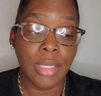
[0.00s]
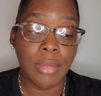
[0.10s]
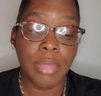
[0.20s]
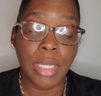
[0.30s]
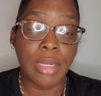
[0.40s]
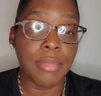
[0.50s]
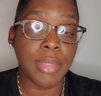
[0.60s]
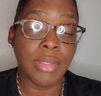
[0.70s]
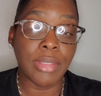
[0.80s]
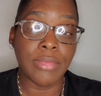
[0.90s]
Being in a
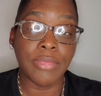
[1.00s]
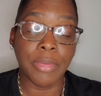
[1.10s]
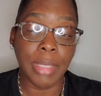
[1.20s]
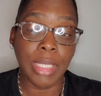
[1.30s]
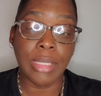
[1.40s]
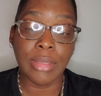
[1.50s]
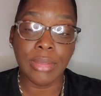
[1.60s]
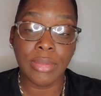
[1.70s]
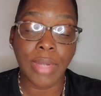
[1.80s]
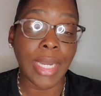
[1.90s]
building for me
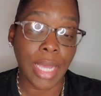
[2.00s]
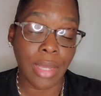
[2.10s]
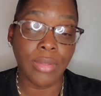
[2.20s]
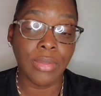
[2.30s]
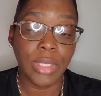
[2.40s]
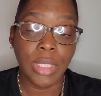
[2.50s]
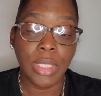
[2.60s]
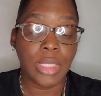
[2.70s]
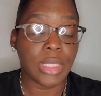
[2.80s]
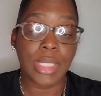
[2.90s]
right now
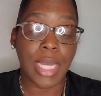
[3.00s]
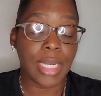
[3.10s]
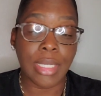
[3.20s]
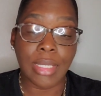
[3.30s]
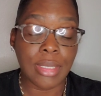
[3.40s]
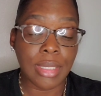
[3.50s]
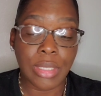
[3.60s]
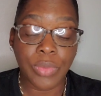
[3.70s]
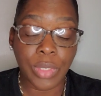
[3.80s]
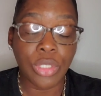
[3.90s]
is not it.
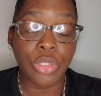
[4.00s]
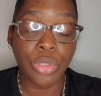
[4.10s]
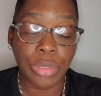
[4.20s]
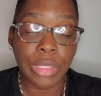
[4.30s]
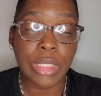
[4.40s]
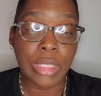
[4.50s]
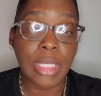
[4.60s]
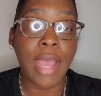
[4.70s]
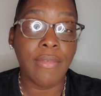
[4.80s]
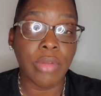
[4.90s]
It's really truly
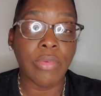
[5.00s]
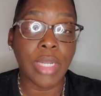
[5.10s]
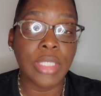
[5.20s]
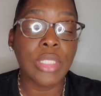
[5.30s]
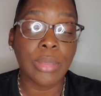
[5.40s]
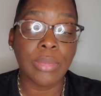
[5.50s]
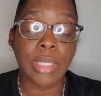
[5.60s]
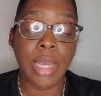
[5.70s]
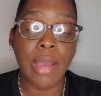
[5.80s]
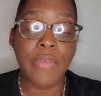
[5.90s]
having a relationship with
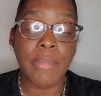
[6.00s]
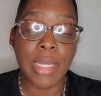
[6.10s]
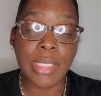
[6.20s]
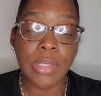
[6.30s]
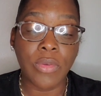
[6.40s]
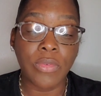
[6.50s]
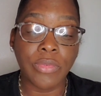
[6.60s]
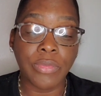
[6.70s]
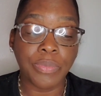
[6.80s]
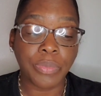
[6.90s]
God for
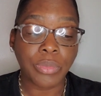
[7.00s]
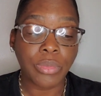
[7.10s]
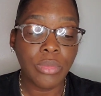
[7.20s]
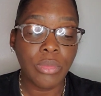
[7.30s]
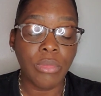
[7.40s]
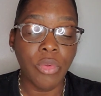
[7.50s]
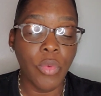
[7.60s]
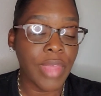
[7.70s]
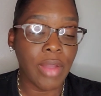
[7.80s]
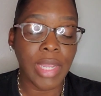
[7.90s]
myself,
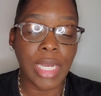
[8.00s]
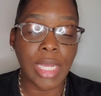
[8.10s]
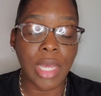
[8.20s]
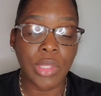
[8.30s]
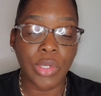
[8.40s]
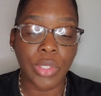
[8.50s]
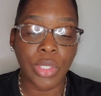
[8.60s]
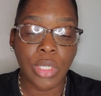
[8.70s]
without any other